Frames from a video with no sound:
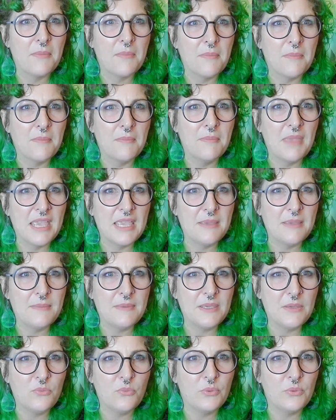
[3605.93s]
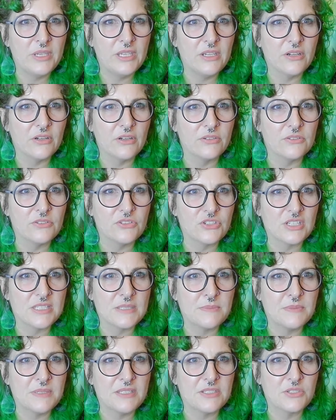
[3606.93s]
Maybe weird
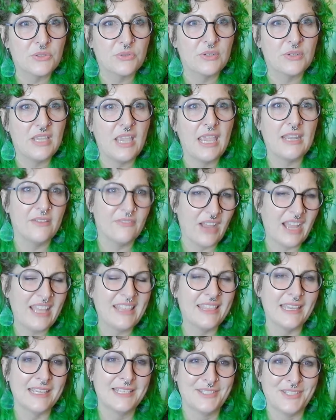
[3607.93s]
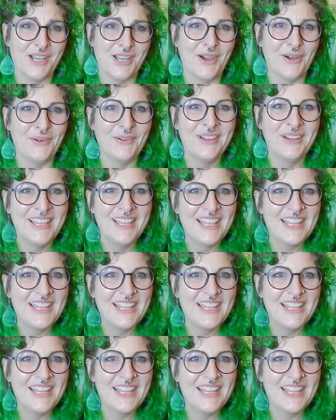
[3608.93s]
just means creative. I think so.